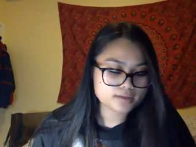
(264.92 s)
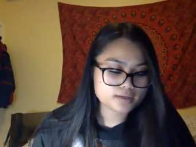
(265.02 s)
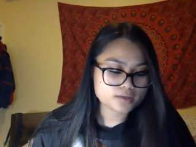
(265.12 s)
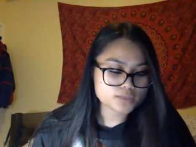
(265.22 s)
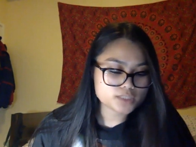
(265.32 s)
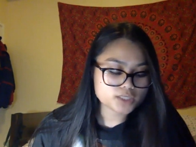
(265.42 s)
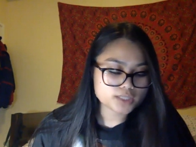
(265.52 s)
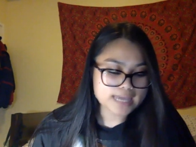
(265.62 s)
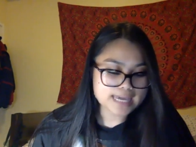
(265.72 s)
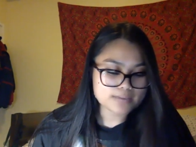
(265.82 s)
It was
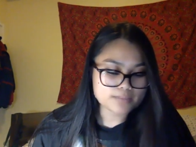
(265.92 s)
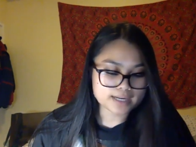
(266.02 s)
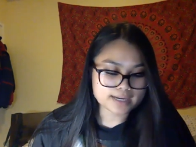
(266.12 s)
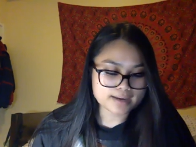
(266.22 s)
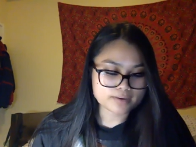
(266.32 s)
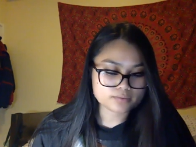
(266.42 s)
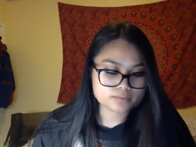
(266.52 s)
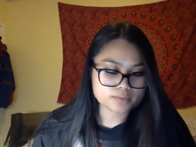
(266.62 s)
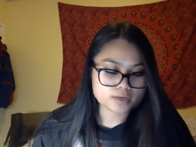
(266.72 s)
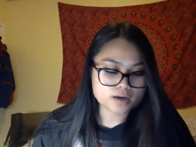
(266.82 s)
nearly eight by now,
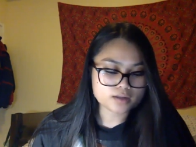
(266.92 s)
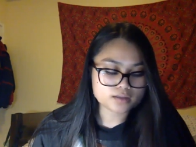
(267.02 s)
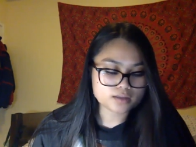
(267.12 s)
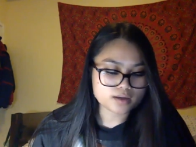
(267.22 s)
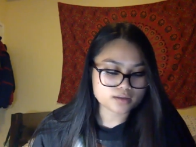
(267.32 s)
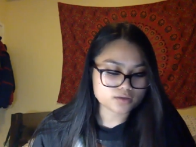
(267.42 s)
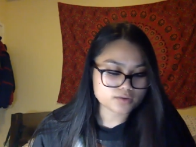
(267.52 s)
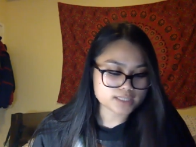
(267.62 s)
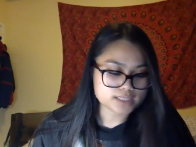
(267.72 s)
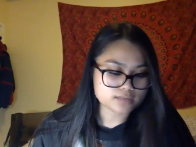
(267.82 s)
but all along the
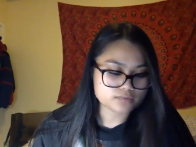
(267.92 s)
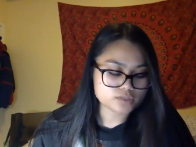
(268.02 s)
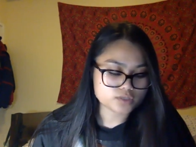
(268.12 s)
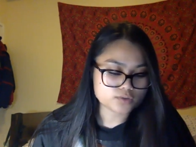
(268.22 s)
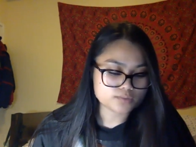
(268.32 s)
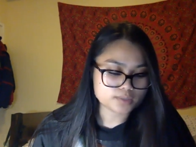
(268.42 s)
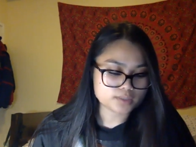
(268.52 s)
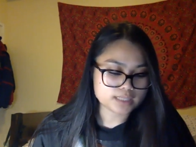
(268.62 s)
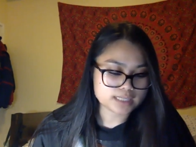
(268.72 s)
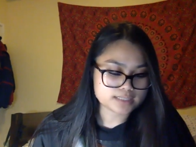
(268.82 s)
crescent of stone
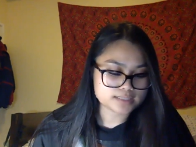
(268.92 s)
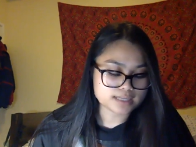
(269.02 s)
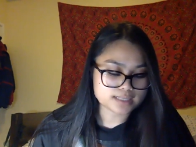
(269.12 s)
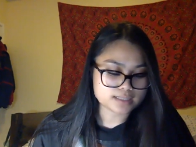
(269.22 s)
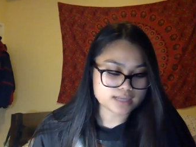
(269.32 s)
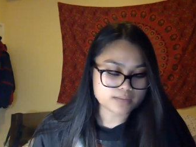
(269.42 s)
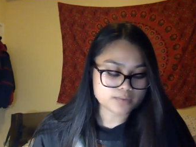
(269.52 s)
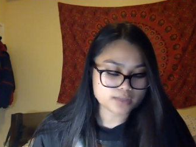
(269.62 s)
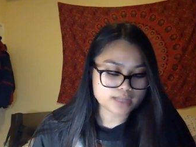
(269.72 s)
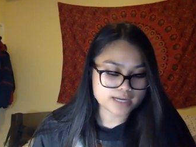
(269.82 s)
buildings that
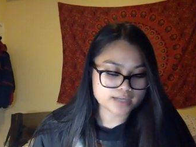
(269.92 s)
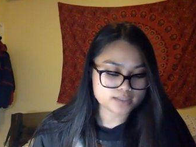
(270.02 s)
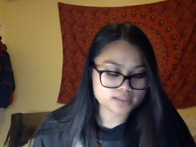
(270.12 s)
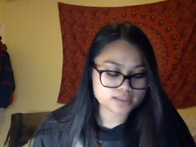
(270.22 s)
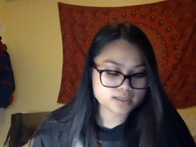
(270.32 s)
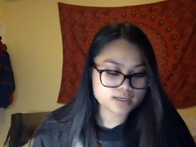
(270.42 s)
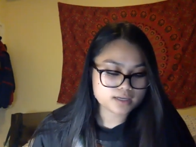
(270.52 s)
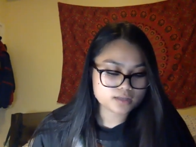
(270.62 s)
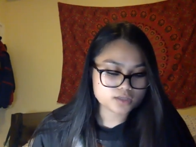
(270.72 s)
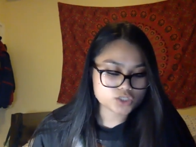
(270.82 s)
neighbored theirs,
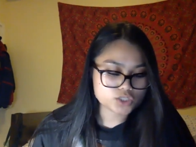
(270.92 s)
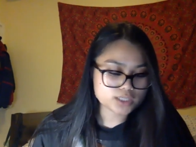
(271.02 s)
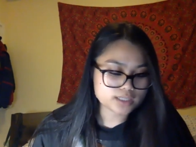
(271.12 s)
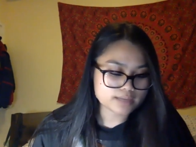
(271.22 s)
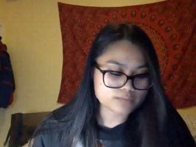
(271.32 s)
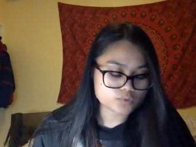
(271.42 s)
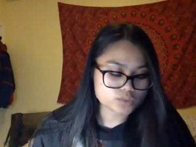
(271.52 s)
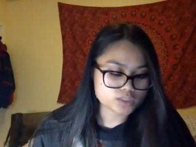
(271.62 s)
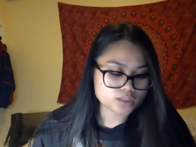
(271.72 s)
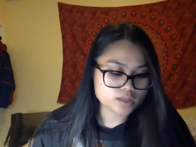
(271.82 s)
the street lamps were
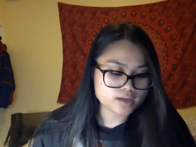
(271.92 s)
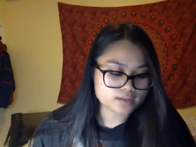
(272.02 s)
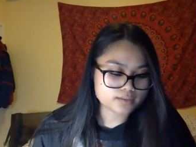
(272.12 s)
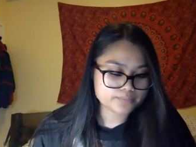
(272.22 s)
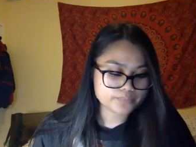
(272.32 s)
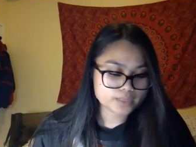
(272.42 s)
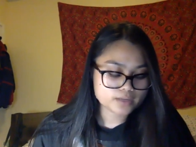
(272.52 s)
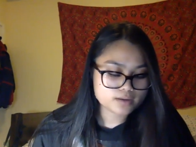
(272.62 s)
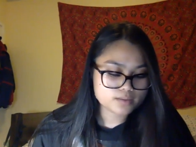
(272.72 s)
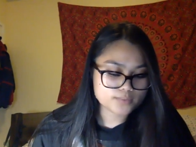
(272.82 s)
still on,
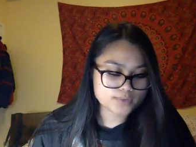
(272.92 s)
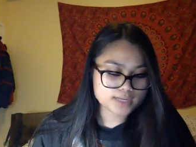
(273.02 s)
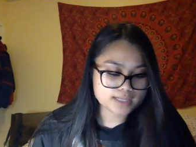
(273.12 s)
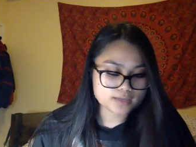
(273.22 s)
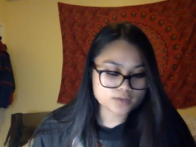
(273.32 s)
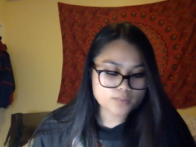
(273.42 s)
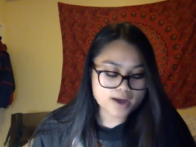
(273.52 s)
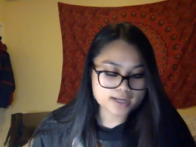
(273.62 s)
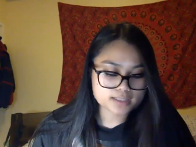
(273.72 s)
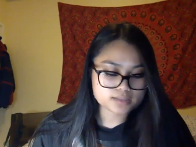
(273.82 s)
burning little
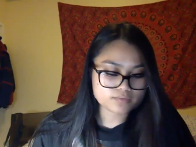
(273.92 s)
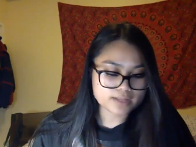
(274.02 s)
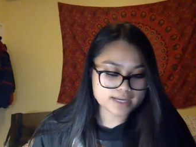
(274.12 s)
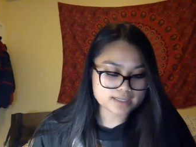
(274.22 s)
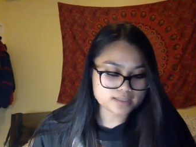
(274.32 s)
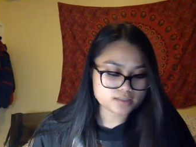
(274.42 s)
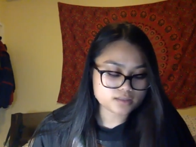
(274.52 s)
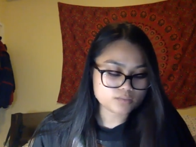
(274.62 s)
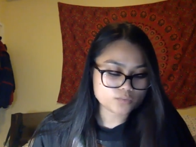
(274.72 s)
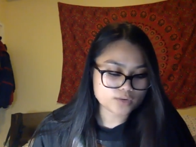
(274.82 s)
pockets of light into
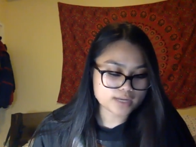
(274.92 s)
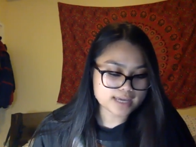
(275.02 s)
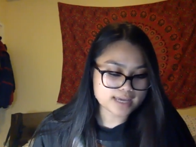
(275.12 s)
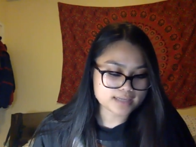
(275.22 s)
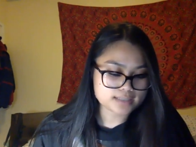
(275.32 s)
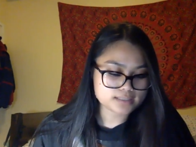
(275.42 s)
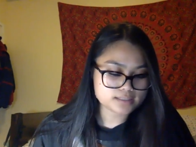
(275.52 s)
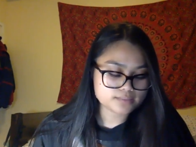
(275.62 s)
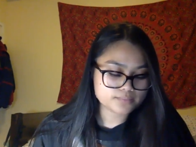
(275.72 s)
the morning haze.